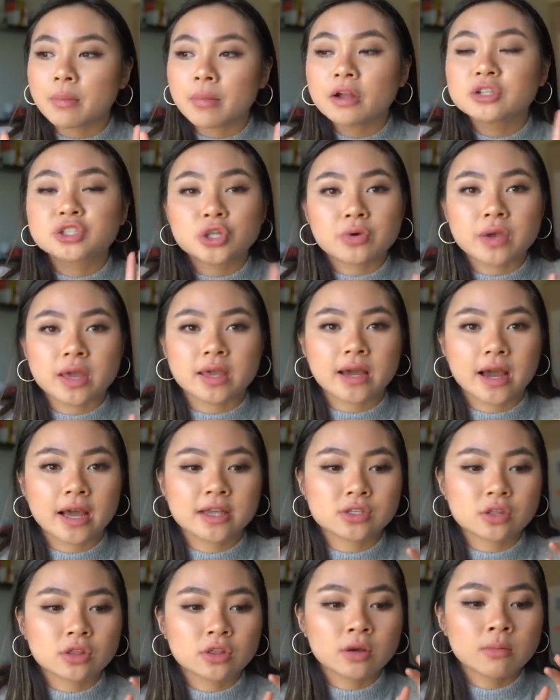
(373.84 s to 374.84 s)
I'm not joking,
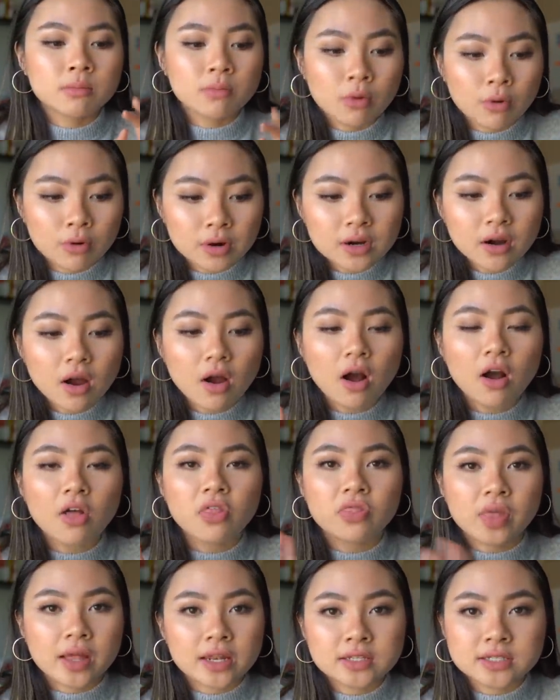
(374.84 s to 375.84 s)
guys. The more
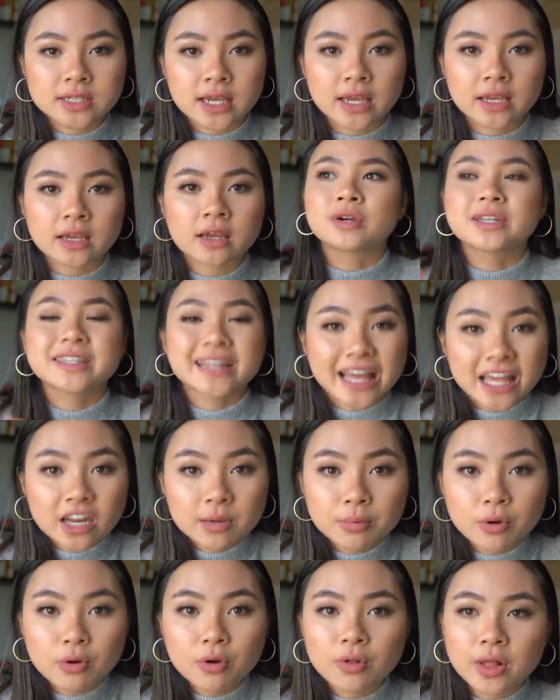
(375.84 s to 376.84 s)
authentic,
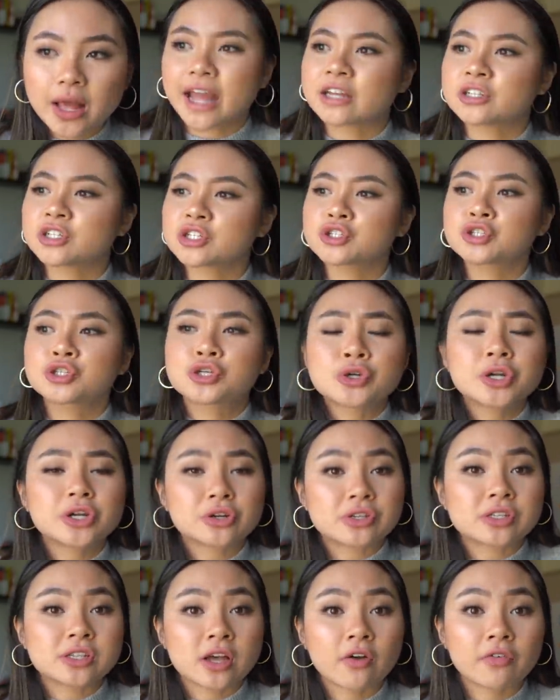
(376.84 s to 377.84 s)
relatable, and just true to
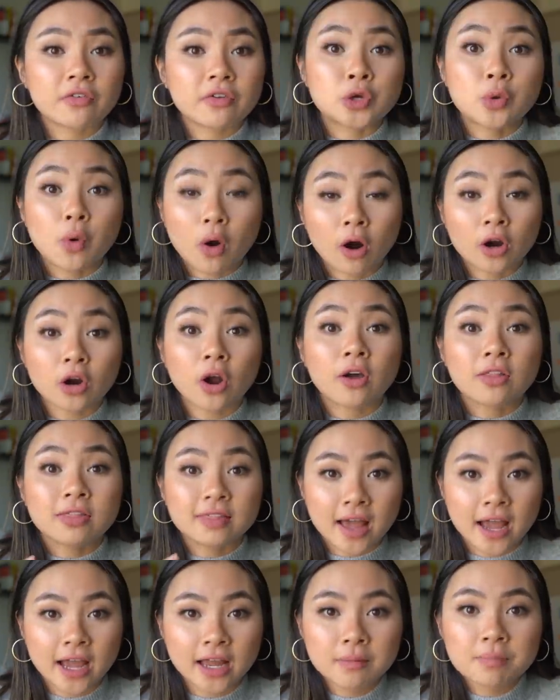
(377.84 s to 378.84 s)
yourself you are
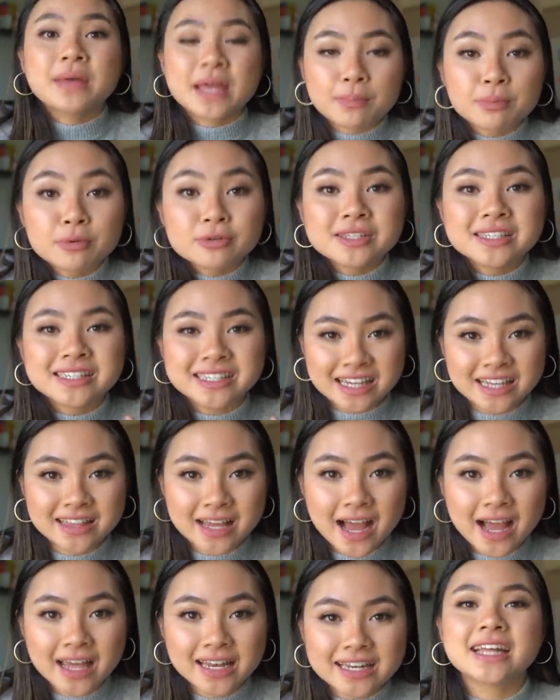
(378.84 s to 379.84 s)
online, people see
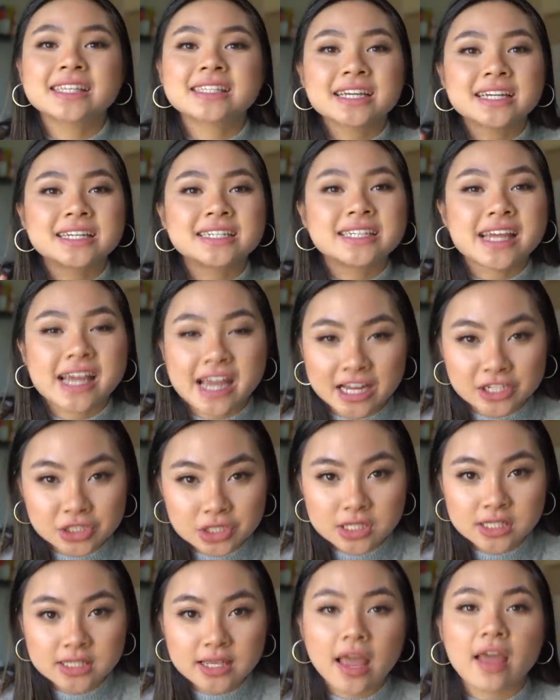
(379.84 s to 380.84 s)
that, it's
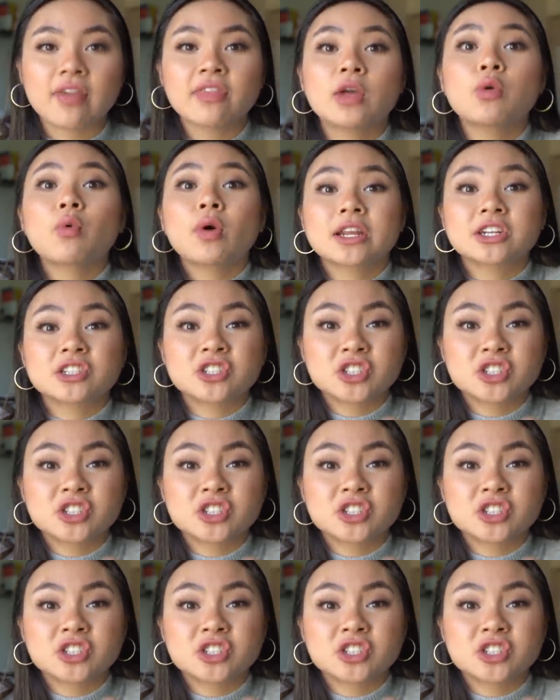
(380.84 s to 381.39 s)
contagious, and they want to